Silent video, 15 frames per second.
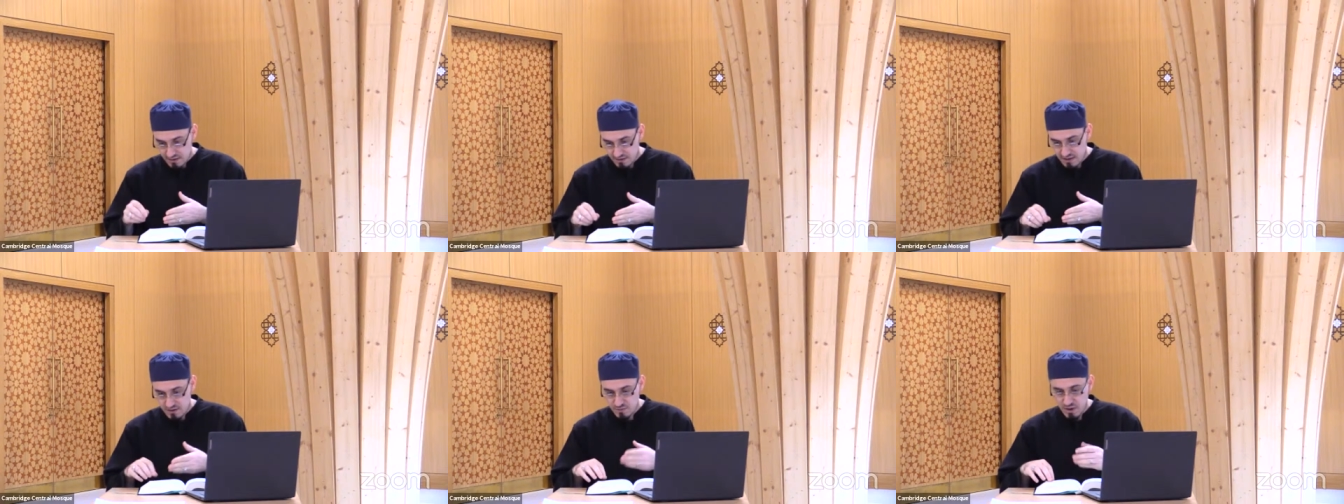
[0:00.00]

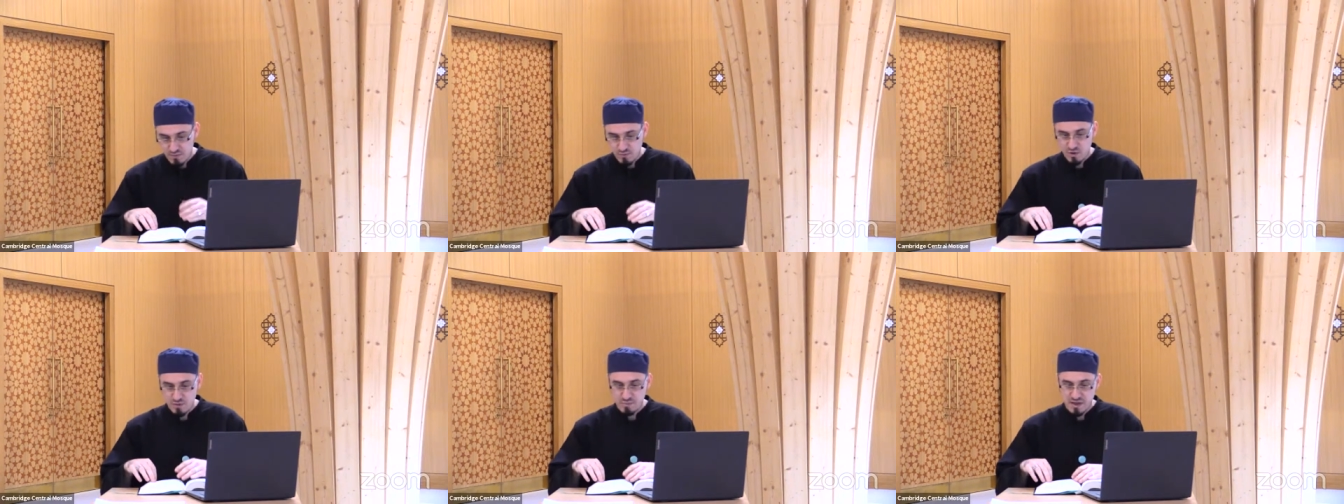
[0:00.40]
there's
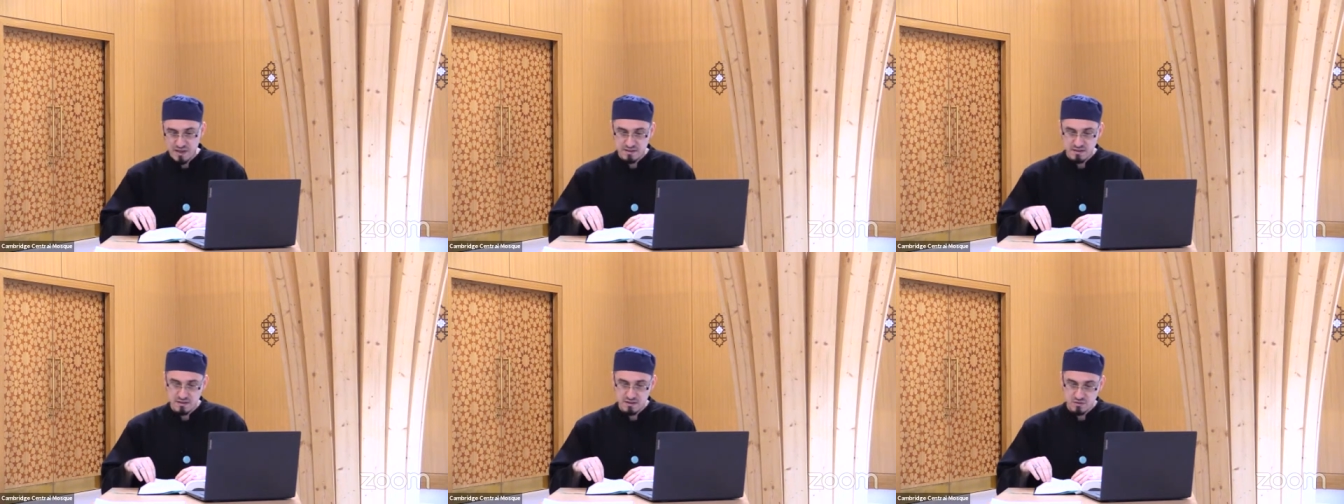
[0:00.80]
one more
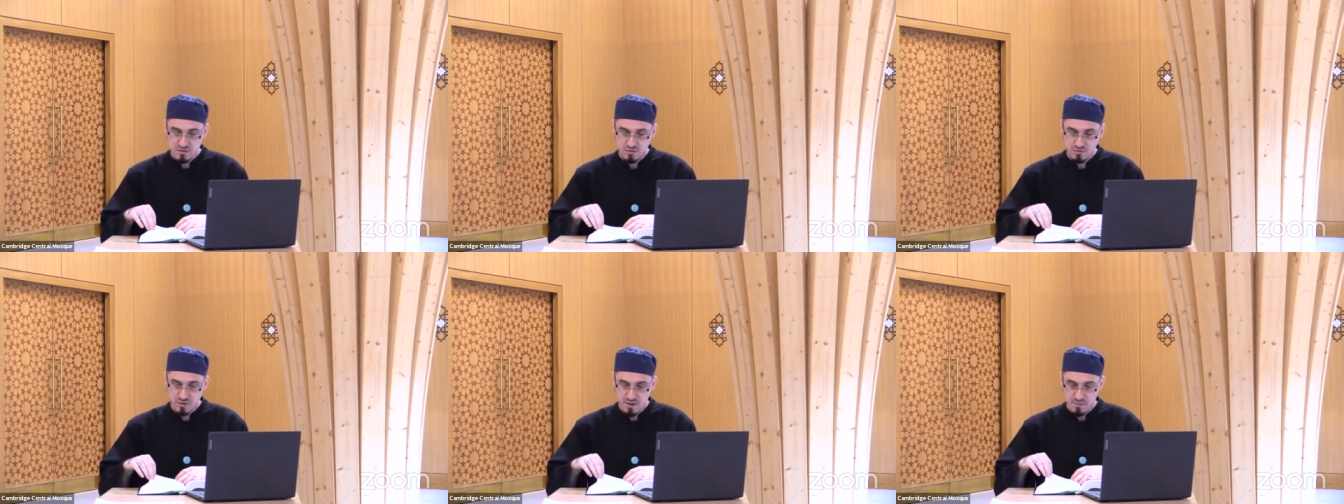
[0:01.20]
place in
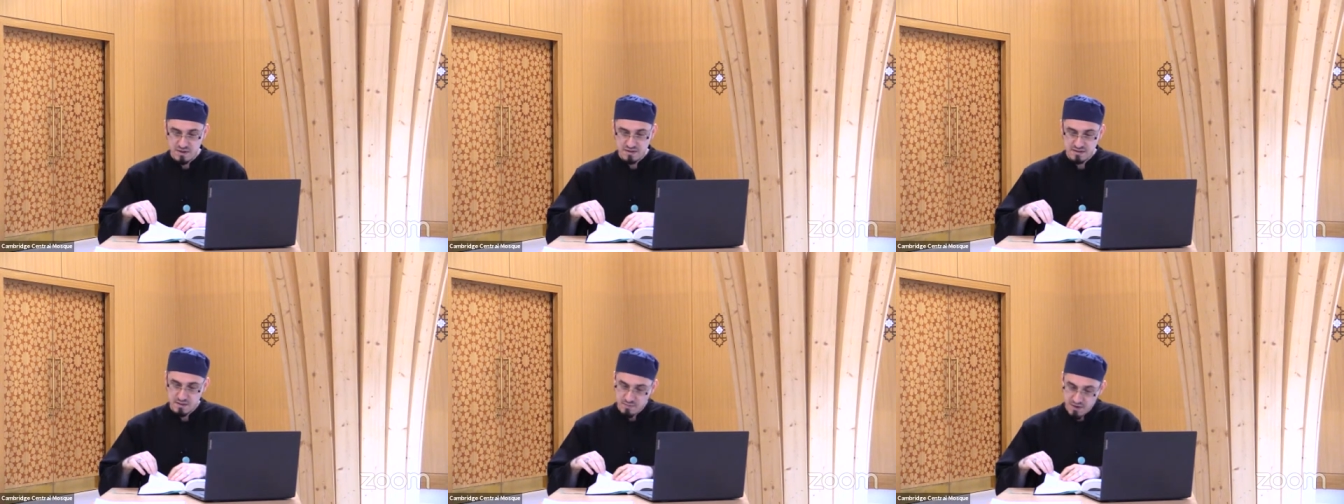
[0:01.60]
this surah
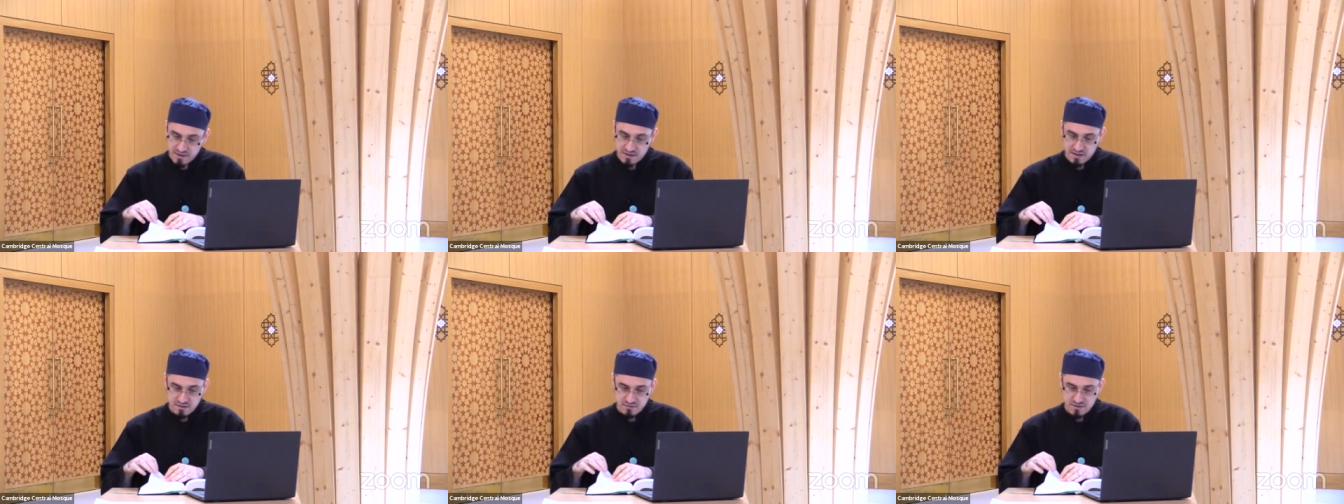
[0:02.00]
where some other